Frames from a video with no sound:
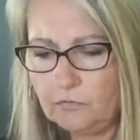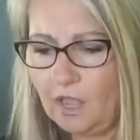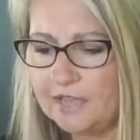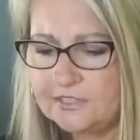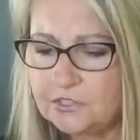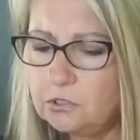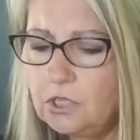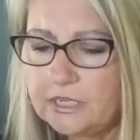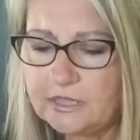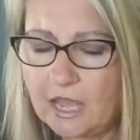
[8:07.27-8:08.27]
I still
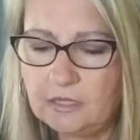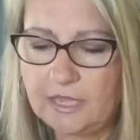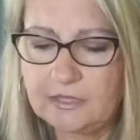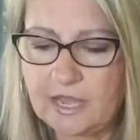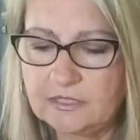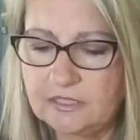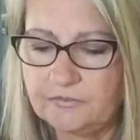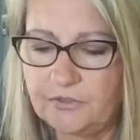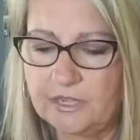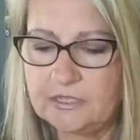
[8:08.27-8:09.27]
look at that like that's
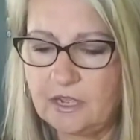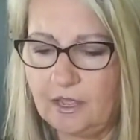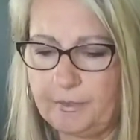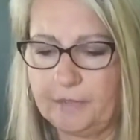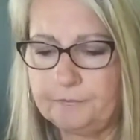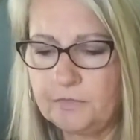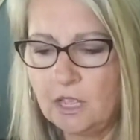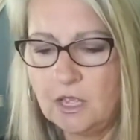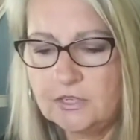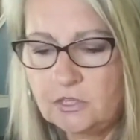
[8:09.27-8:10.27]
divine timing.
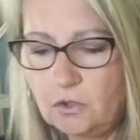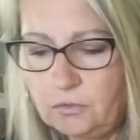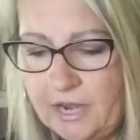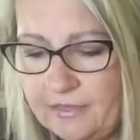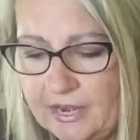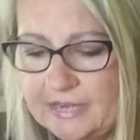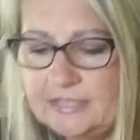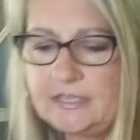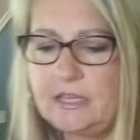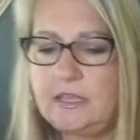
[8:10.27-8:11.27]
So now that I
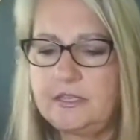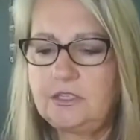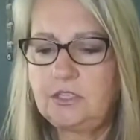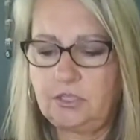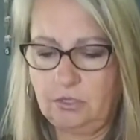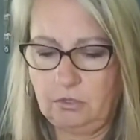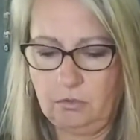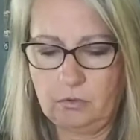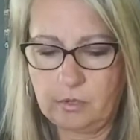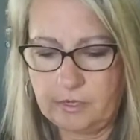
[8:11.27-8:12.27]
see these
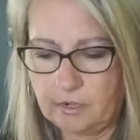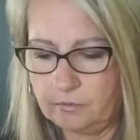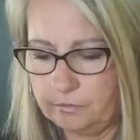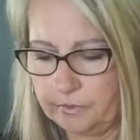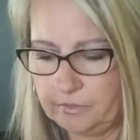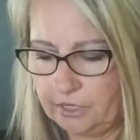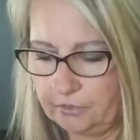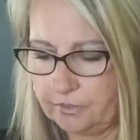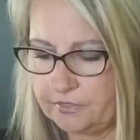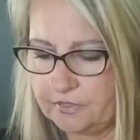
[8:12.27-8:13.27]
two, you
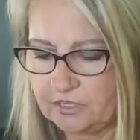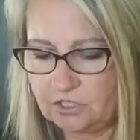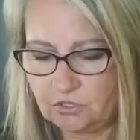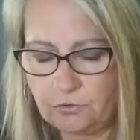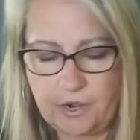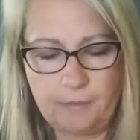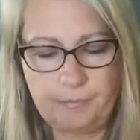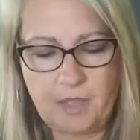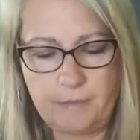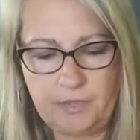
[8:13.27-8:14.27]
know, this story
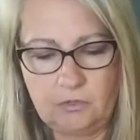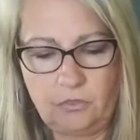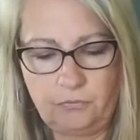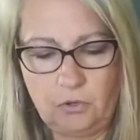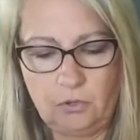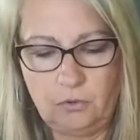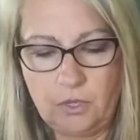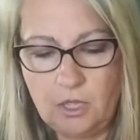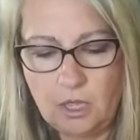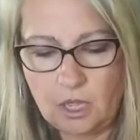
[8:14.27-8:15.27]
coming through,
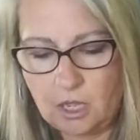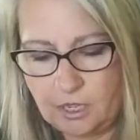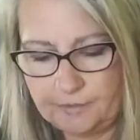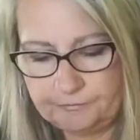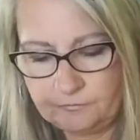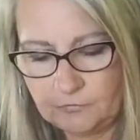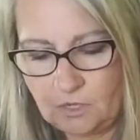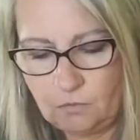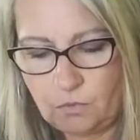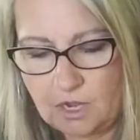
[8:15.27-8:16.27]

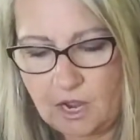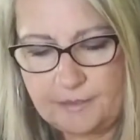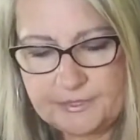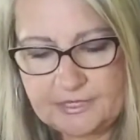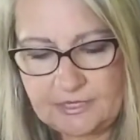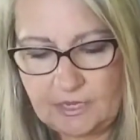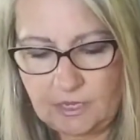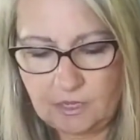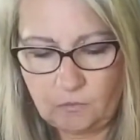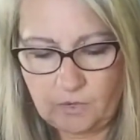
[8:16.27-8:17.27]
what I'm
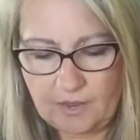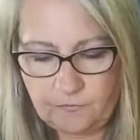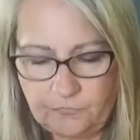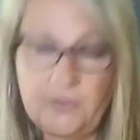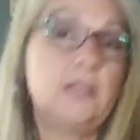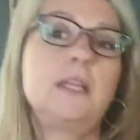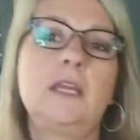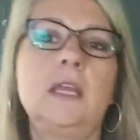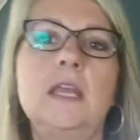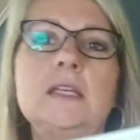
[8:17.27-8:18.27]
seeing and what I'm
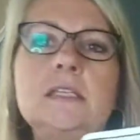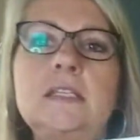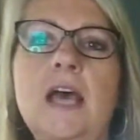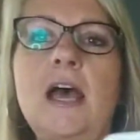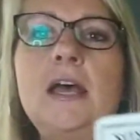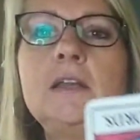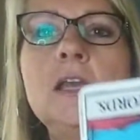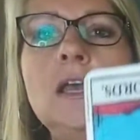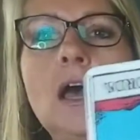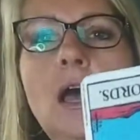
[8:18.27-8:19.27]
feeling is that
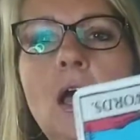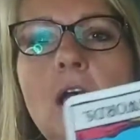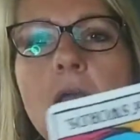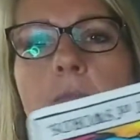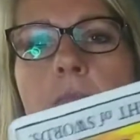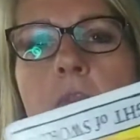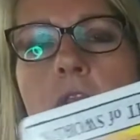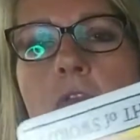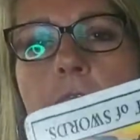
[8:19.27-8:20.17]
you're